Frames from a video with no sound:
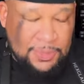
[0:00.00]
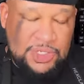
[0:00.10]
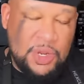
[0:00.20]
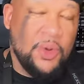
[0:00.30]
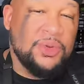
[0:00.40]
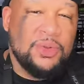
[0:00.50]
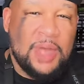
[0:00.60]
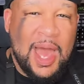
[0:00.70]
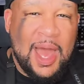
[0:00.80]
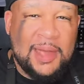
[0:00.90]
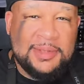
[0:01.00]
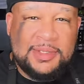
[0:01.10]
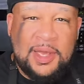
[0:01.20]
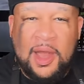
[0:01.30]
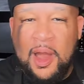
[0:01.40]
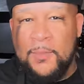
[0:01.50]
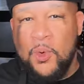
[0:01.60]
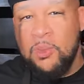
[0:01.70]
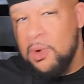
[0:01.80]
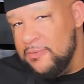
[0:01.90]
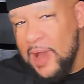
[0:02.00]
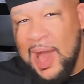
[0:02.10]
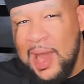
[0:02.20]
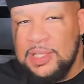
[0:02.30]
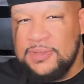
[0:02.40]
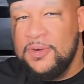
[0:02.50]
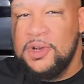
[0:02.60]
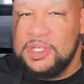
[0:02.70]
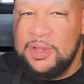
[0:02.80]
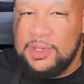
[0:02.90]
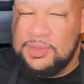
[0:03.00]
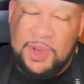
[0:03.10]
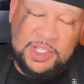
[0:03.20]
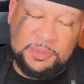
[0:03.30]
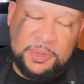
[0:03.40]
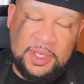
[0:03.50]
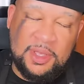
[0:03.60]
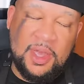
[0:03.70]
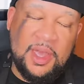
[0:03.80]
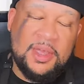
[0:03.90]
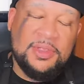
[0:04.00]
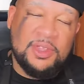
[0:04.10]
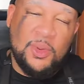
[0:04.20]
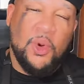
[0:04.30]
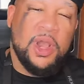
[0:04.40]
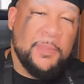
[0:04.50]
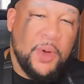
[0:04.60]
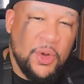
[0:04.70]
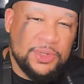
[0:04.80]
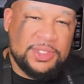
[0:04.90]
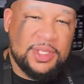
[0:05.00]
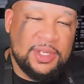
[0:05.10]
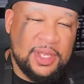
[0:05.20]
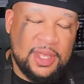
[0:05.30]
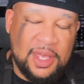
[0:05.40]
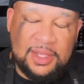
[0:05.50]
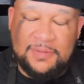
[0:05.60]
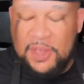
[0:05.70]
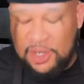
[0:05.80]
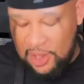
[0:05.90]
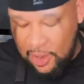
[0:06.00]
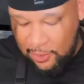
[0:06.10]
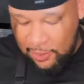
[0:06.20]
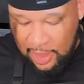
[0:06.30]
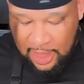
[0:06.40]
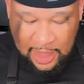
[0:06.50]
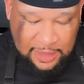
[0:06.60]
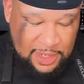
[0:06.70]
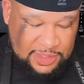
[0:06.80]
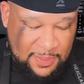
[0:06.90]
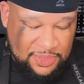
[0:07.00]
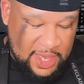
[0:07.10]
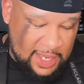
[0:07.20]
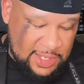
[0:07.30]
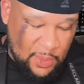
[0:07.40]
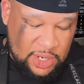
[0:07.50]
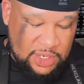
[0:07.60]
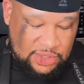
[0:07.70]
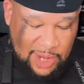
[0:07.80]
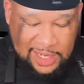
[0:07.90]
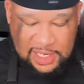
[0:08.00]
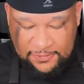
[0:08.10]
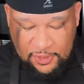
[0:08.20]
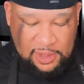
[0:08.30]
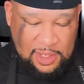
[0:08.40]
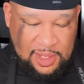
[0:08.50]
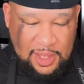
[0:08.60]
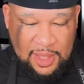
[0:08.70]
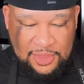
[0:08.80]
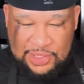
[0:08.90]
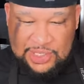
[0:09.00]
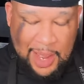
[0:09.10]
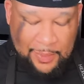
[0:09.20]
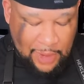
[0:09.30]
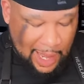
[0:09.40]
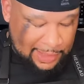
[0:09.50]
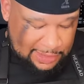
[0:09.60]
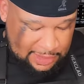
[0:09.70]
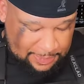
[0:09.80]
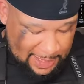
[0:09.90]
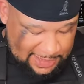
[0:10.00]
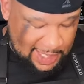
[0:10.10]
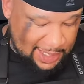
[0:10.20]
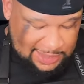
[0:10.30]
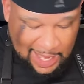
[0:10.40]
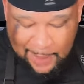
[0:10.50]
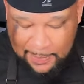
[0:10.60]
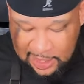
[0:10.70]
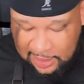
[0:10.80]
I'm showing you guys a more revised version of this recipe than the one I posted in the video. There's some things I wanted to try differently this time around. This is my second time